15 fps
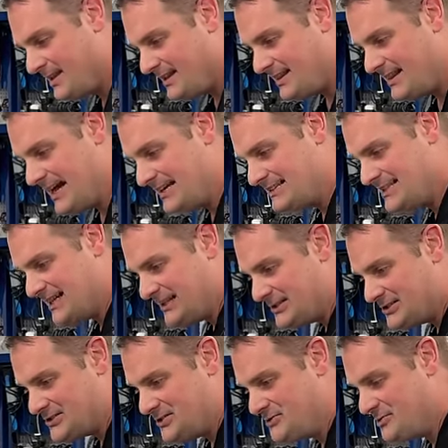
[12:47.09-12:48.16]
that
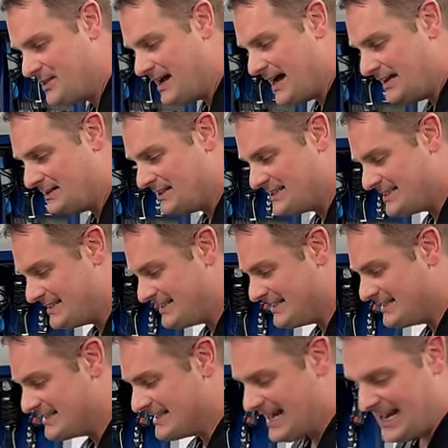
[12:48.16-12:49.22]
tells you that this is
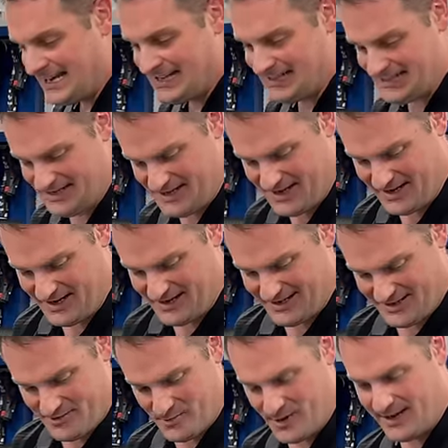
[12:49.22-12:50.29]
exactly
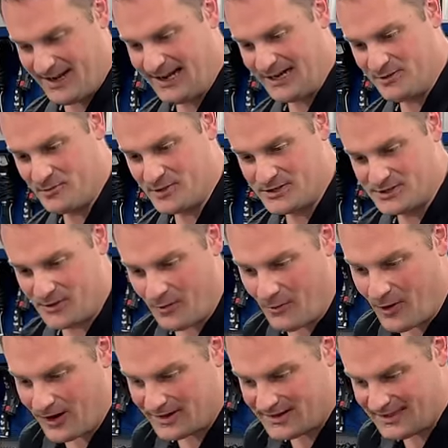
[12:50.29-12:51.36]
what I was
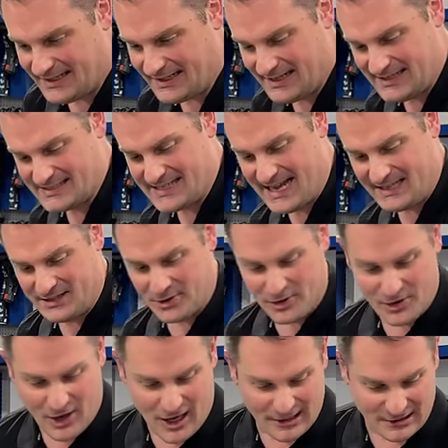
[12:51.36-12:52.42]
wanting, is that they're
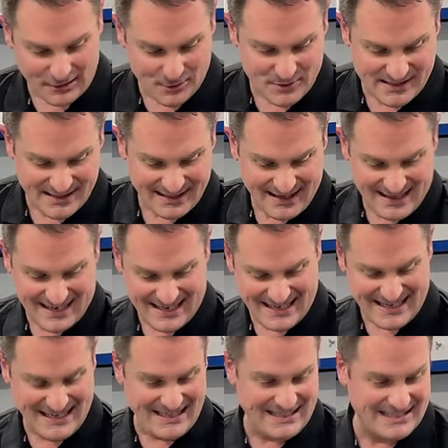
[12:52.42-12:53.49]
not losing the
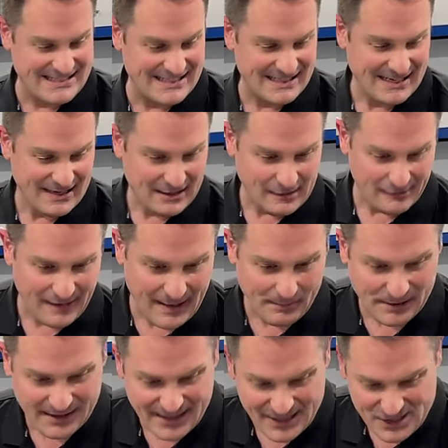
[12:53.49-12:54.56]
ease of
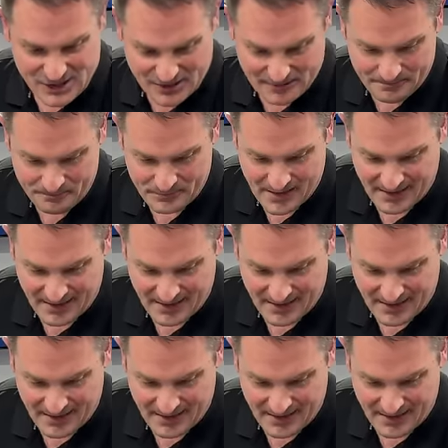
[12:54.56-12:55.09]
application.